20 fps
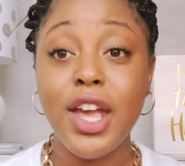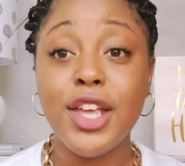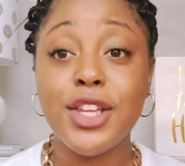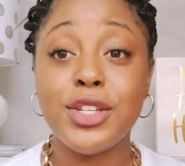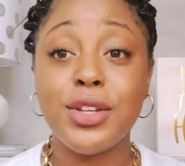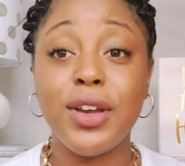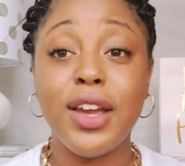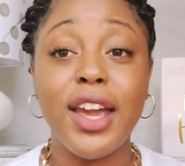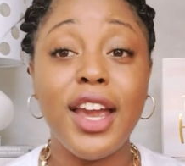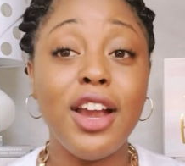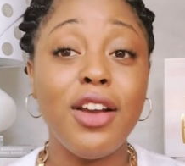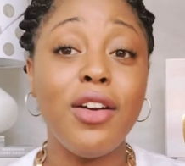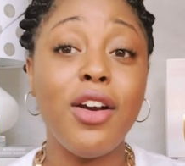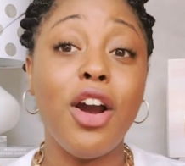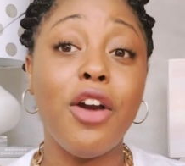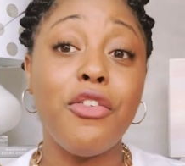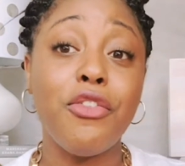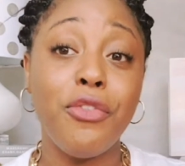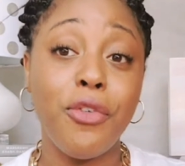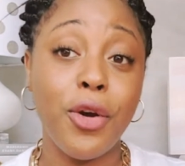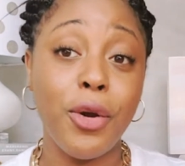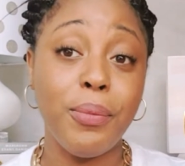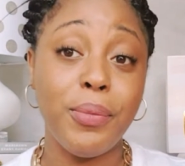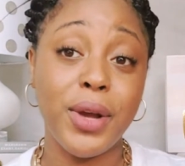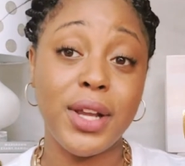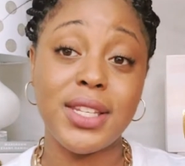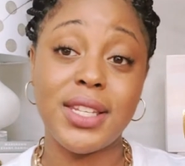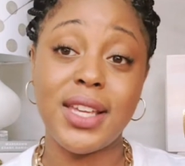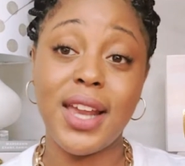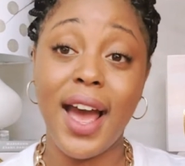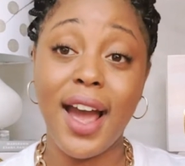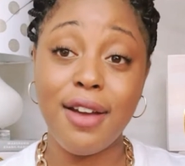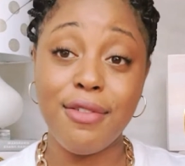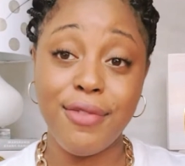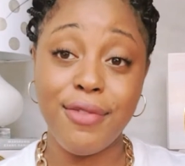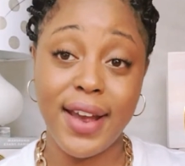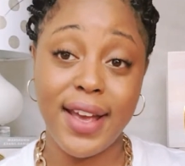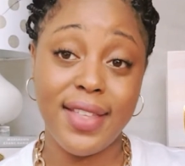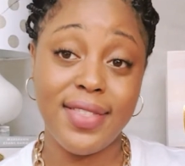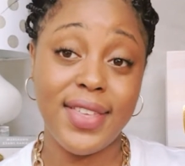So here are four books that I
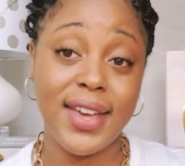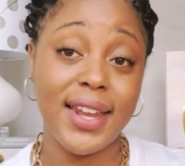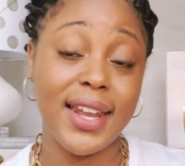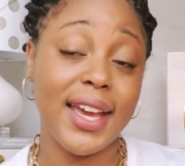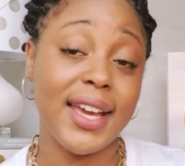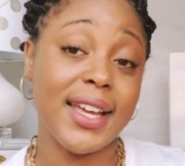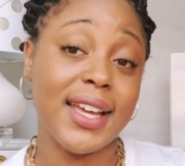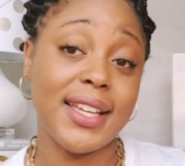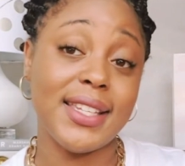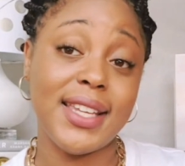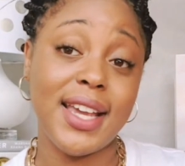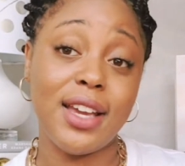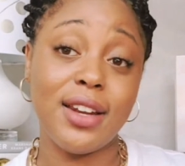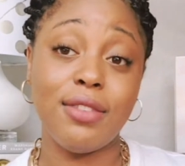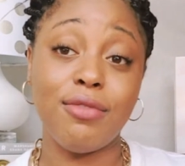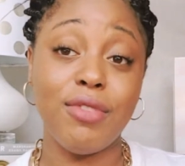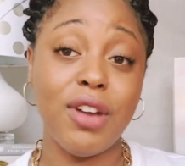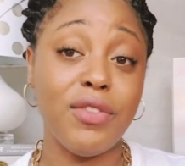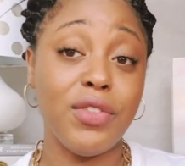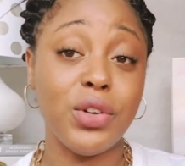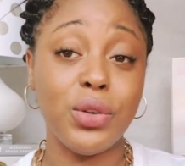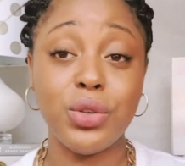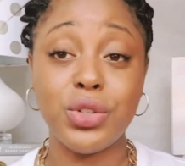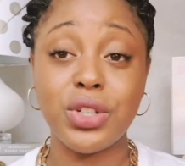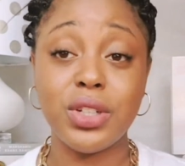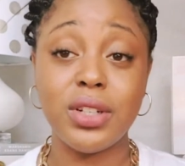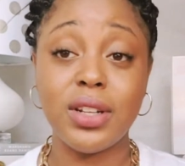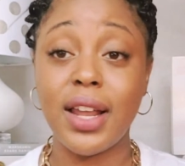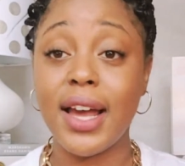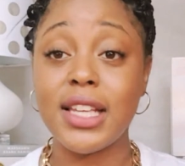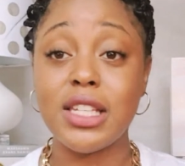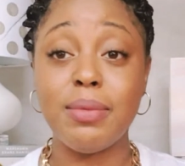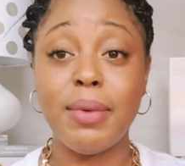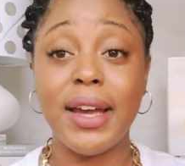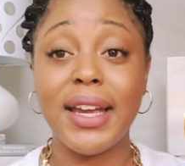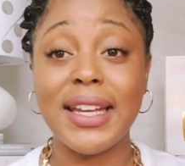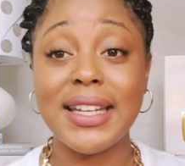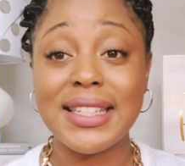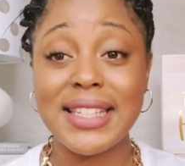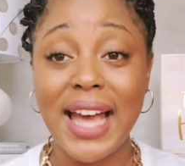read that, like I said, revolutionized
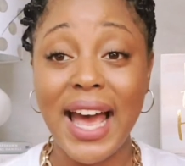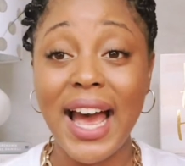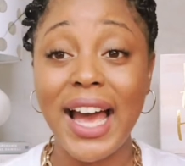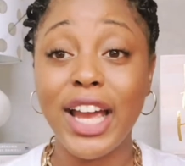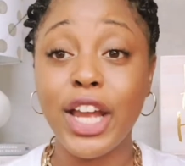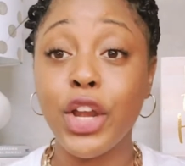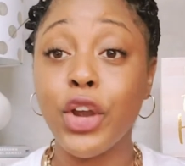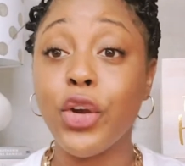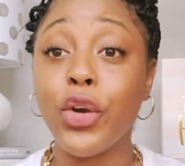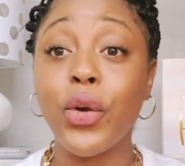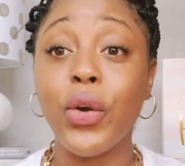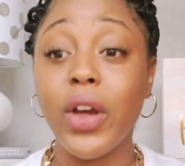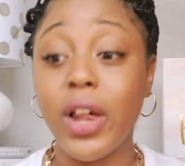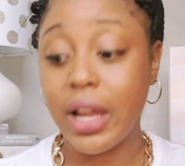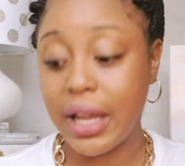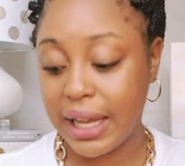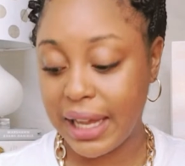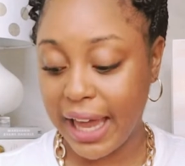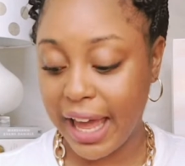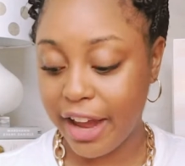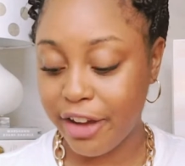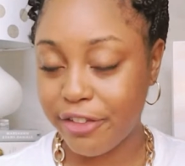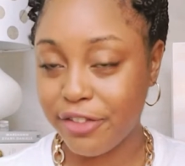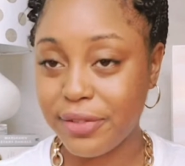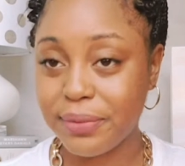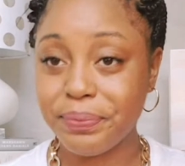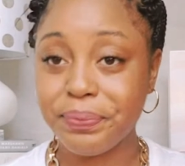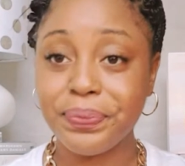my entire life.